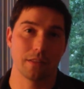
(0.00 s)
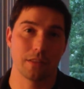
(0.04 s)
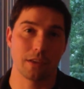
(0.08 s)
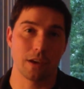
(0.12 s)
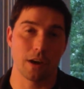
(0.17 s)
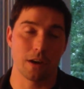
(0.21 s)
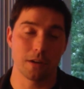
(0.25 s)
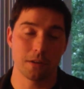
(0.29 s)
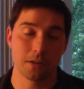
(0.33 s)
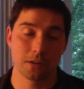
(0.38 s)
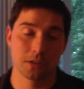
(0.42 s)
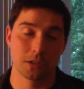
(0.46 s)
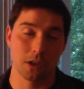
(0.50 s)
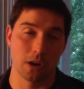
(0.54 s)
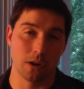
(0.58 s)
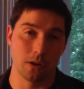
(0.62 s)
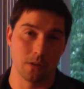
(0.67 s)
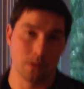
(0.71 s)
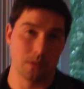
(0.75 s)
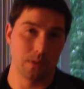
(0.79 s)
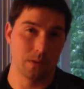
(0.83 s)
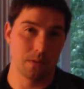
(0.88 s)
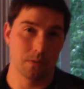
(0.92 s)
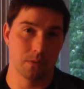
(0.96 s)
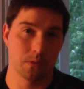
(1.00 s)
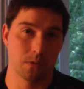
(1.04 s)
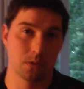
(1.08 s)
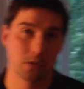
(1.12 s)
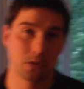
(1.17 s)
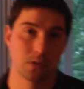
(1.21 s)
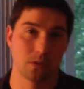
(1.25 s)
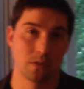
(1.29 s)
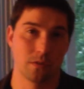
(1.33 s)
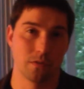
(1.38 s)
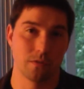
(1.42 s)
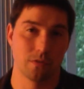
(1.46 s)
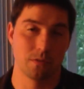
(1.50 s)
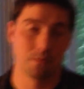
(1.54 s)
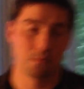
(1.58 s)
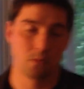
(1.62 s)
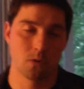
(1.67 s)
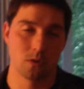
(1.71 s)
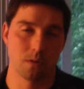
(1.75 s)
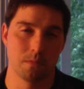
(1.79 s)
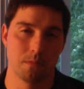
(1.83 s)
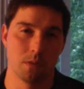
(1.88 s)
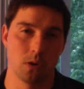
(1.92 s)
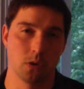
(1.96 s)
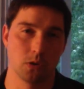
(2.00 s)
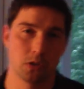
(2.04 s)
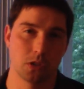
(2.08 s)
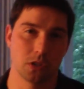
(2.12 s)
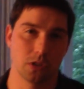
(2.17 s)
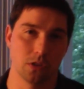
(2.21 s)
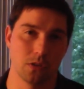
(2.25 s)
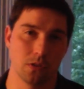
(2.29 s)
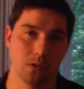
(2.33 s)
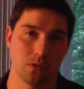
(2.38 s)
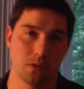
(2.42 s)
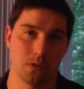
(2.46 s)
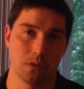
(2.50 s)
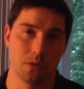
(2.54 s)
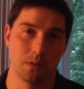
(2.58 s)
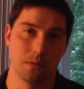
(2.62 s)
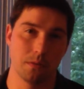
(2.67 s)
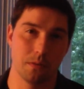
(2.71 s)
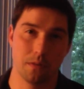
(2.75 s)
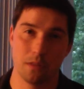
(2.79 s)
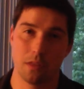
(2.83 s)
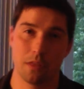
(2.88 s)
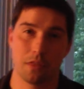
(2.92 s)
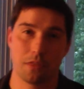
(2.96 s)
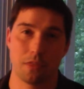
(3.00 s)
The undertone, or sort of the more emotional or